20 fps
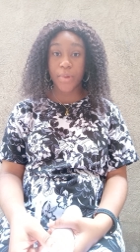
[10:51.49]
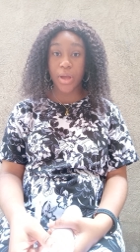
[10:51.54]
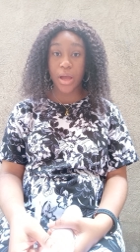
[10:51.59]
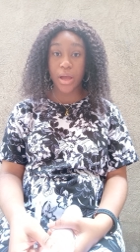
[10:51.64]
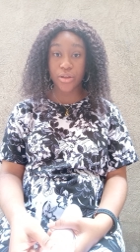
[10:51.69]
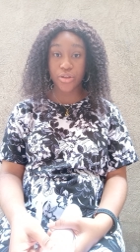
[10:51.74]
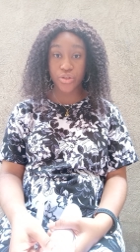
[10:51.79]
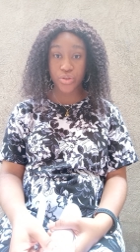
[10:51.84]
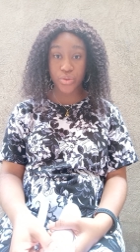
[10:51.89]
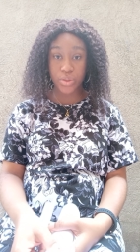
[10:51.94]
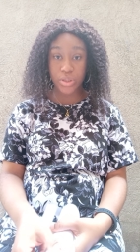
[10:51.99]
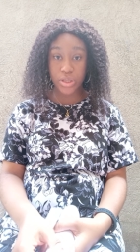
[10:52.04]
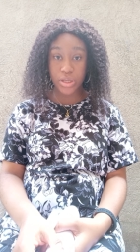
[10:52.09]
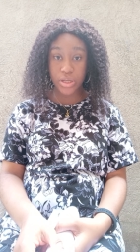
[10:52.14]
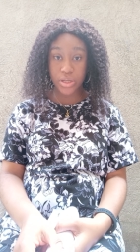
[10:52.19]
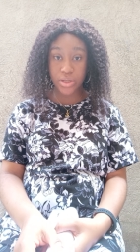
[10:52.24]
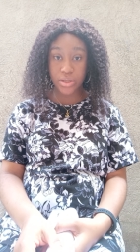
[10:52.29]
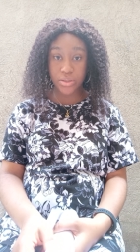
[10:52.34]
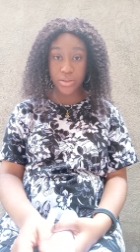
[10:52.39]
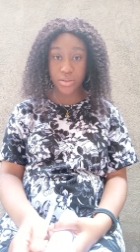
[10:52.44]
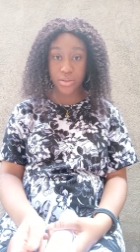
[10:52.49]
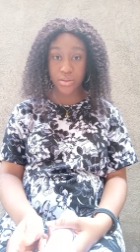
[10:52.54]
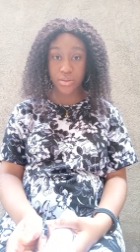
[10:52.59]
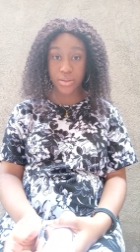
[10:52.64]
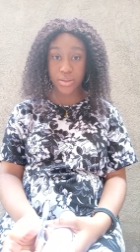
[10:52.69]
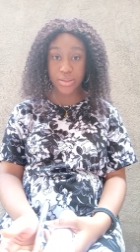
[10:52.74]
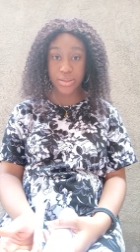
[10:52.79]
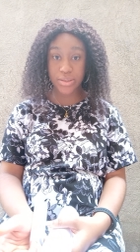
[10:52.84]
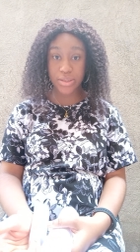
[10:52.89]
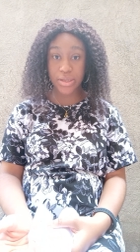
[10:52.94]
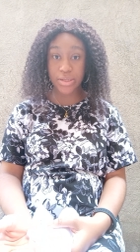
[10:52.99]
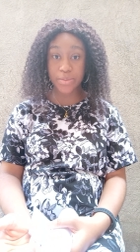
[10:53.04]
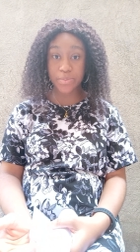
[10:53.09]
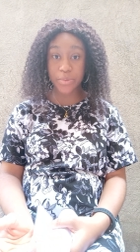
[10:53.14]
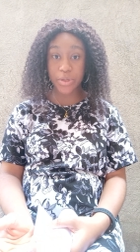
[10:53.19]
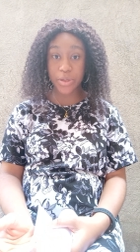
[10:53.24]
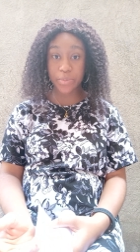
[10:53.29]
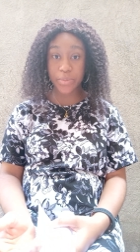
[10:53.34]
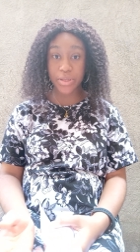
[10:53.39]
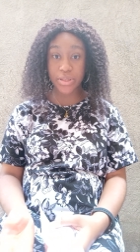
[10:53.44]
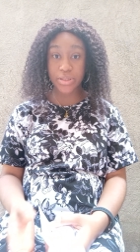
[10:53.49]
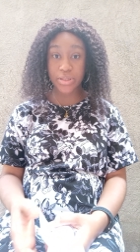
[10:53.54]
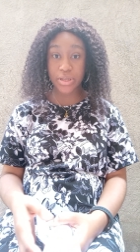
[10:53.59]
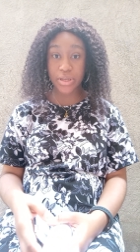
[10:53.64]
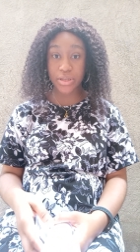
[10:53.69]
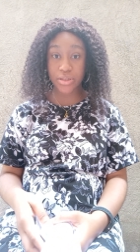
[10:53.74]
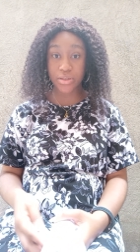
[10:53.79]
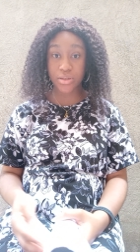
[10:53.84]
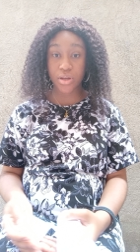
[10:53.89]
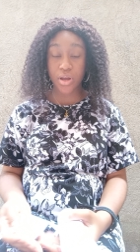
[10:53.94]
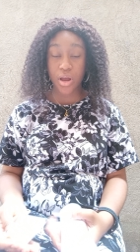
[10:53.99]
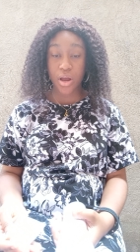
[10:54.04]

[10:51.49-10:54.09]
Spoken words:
actually send me a message,